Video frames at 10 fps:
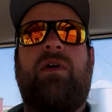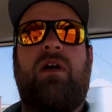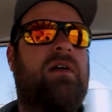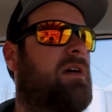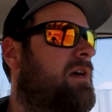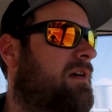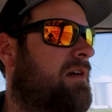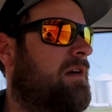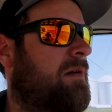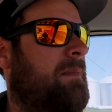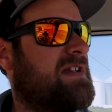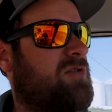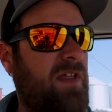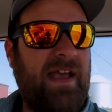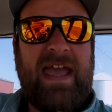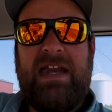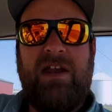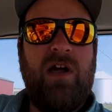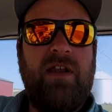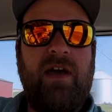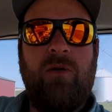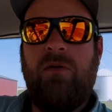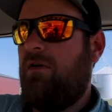there. It's only like eighty right now.